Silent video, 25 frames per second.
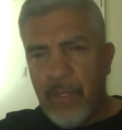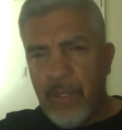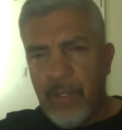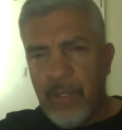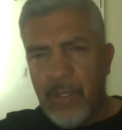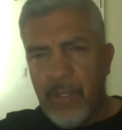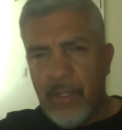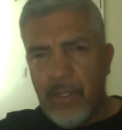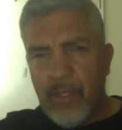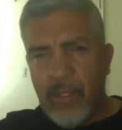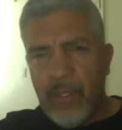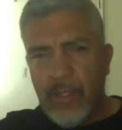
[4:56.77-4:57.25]

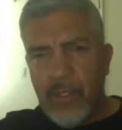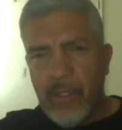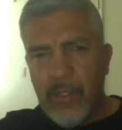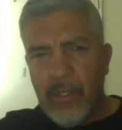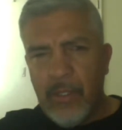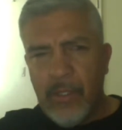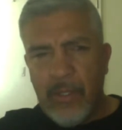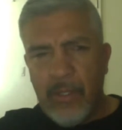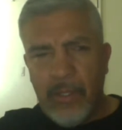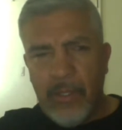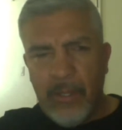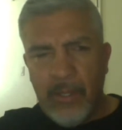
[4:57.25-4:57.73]

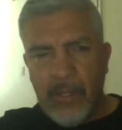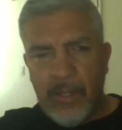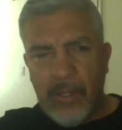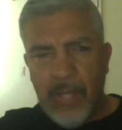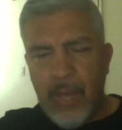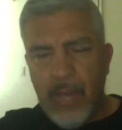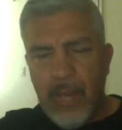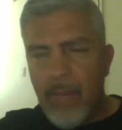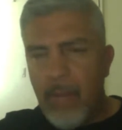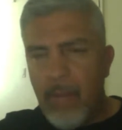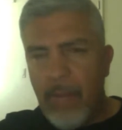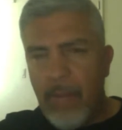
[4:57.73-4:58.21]
the
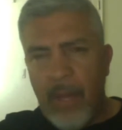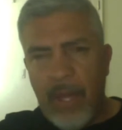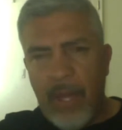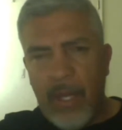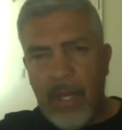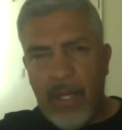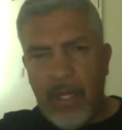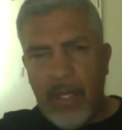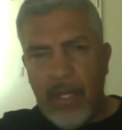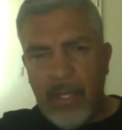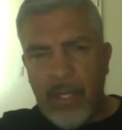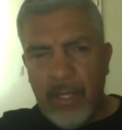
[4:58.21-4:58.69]

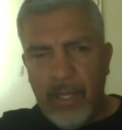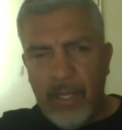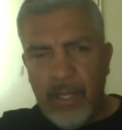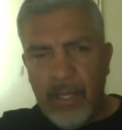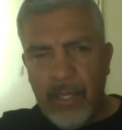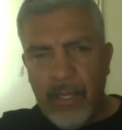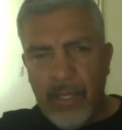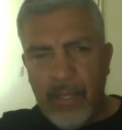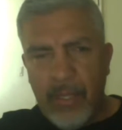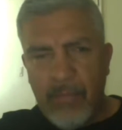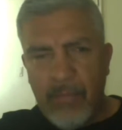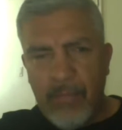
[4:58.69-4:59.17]
MMA
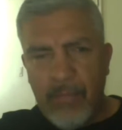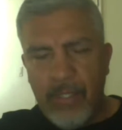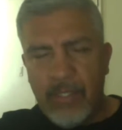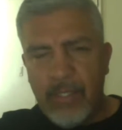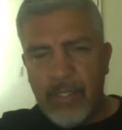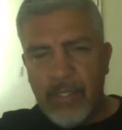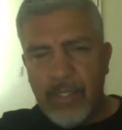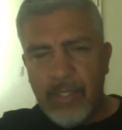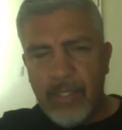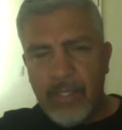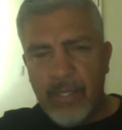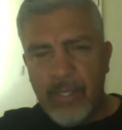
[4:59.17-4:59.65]

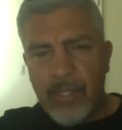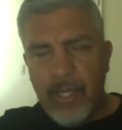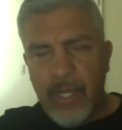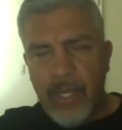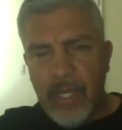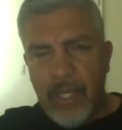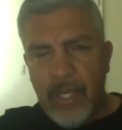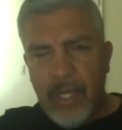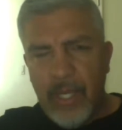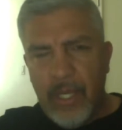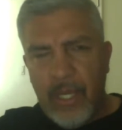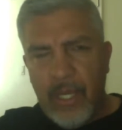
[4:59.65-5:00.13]
business,
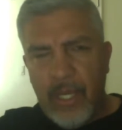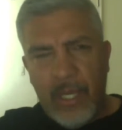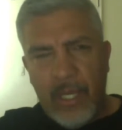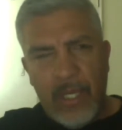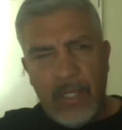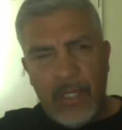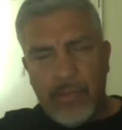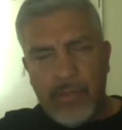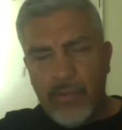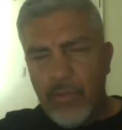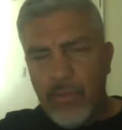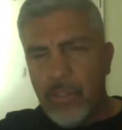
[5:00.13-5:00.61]

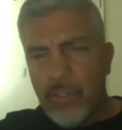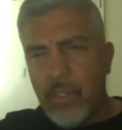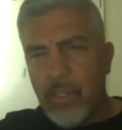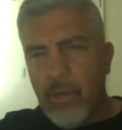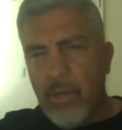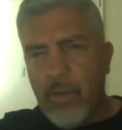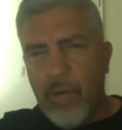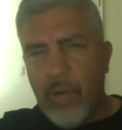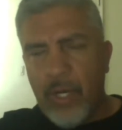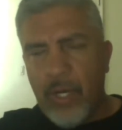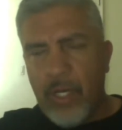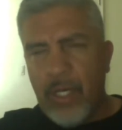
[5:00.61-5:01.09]
And as soon as
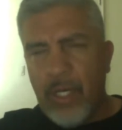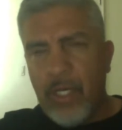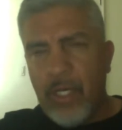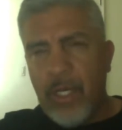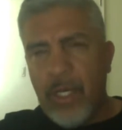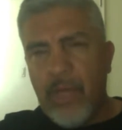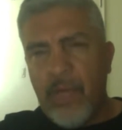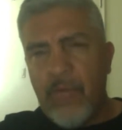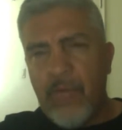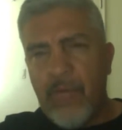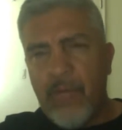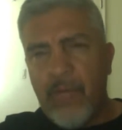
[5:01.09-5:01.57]
I walk
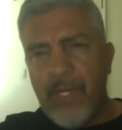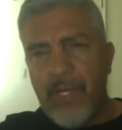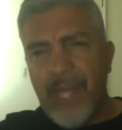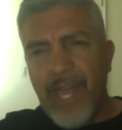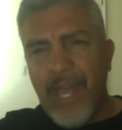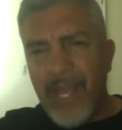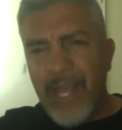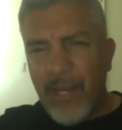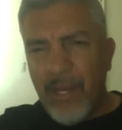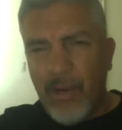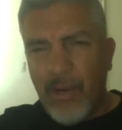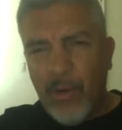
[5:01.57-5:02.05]
in, everybody,
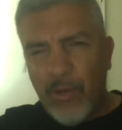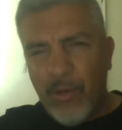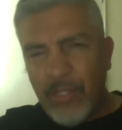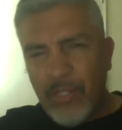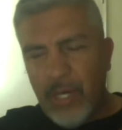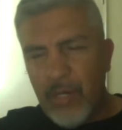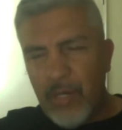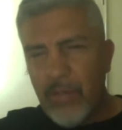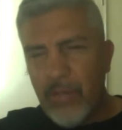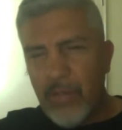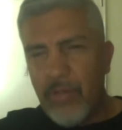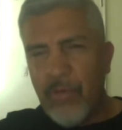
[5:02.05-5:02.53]
hey,
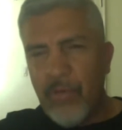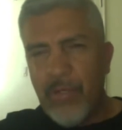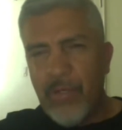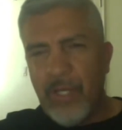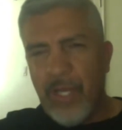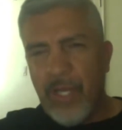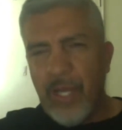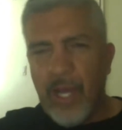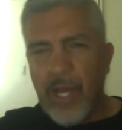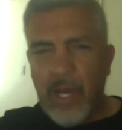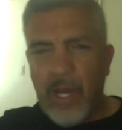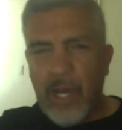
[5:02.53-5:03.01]
coach, how you
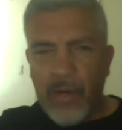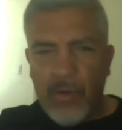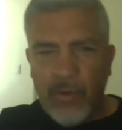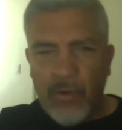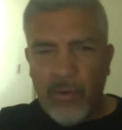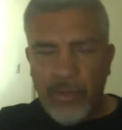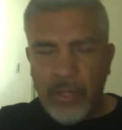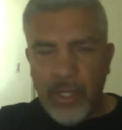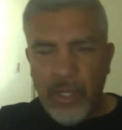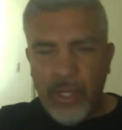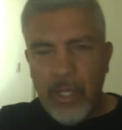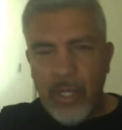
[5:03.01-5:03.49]
doing? Hey, how,
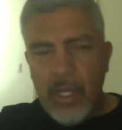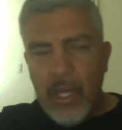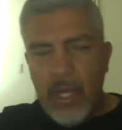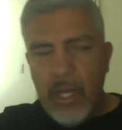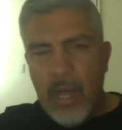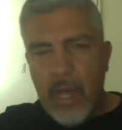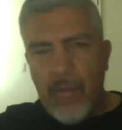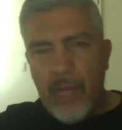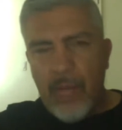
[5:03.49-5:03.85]
coach? I